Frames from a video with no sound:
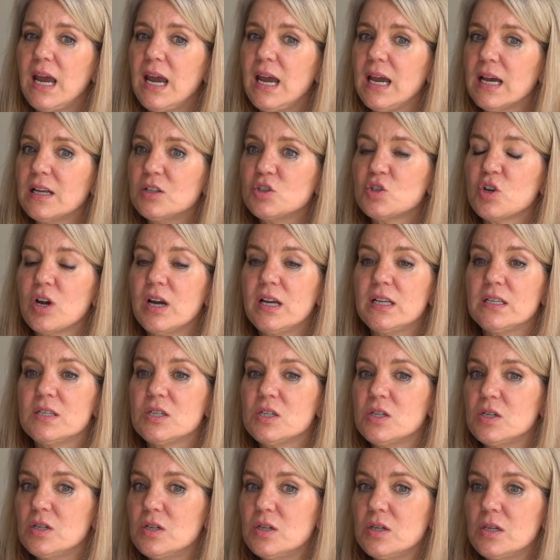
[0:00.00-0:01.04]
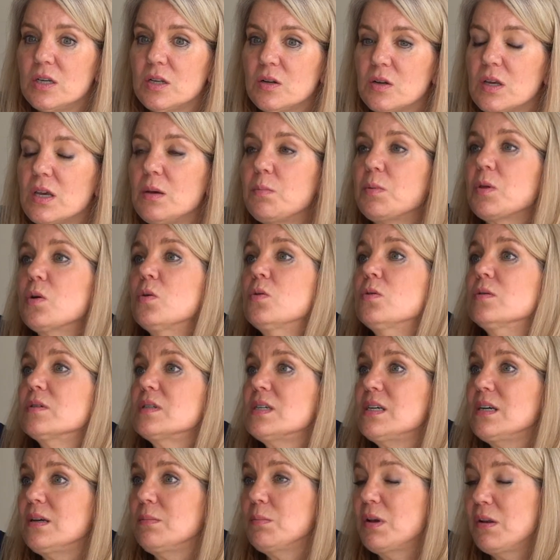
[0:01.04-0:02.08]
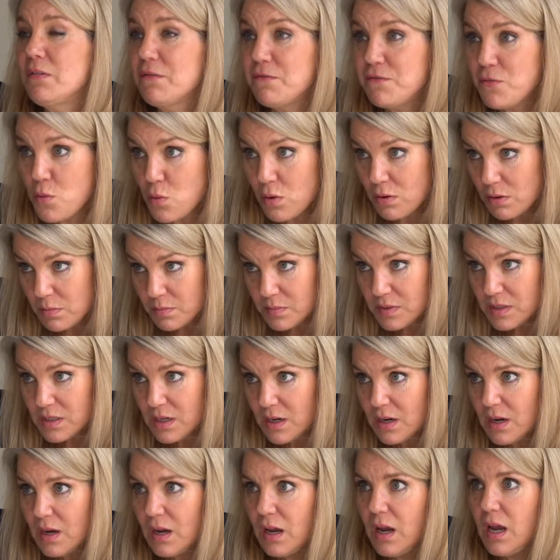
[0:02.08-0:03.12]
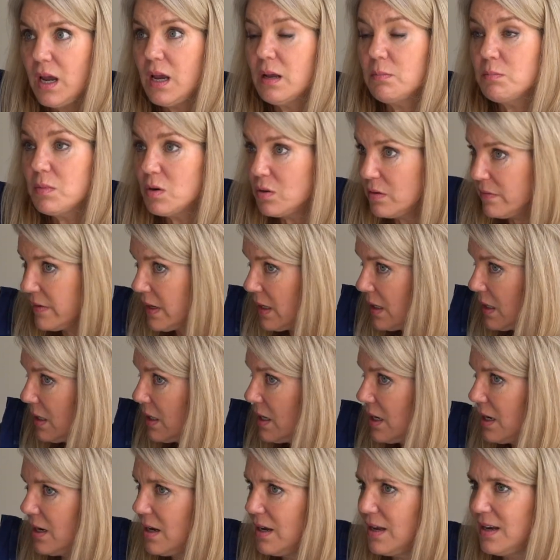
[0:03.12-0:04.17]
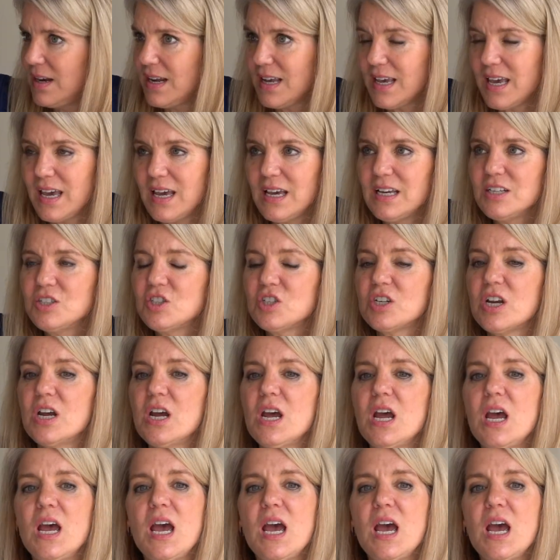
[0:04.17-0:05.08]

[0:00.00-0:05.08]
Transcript: and trying to keep the whole team informed and motivated and engaged.